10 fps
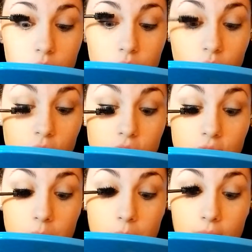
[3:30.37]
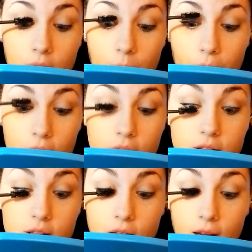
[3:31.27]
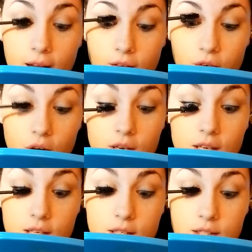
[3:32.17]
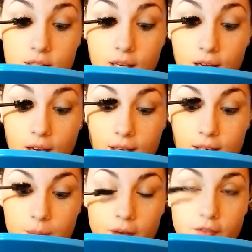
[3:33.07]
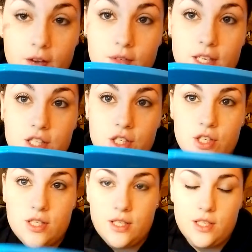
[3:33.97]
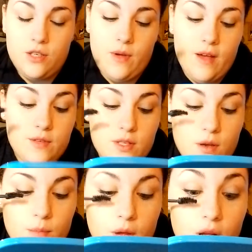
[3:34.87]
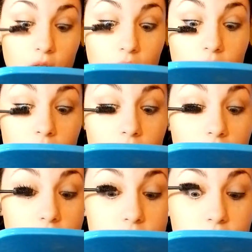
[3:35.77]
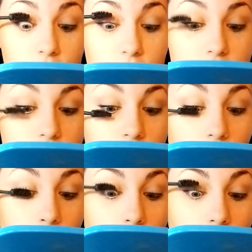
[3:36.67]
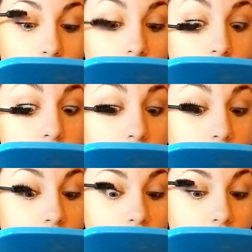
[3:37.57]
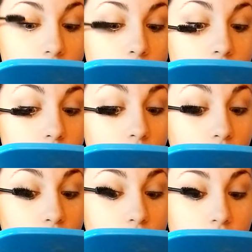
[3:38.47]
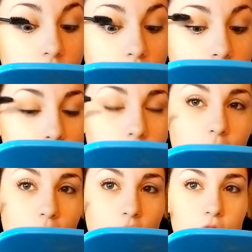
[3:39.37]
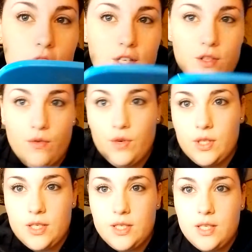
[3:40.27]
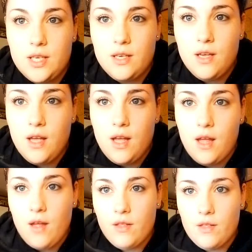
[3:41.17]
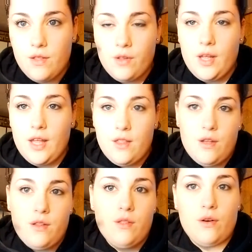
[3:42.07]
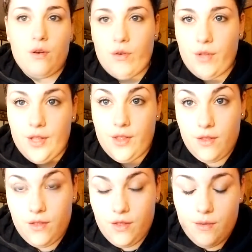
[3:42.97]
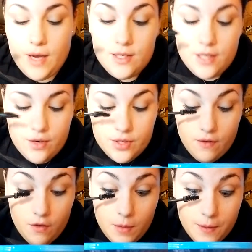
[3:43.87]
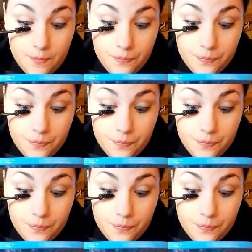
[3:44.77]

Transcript: The only thing makeup or anything that I have on is uh, I did my foundation, just because I do have some kind of darkness around my eyes that I thought maybe would make it hard for you to really see the length and the curl that the mascara is giving me.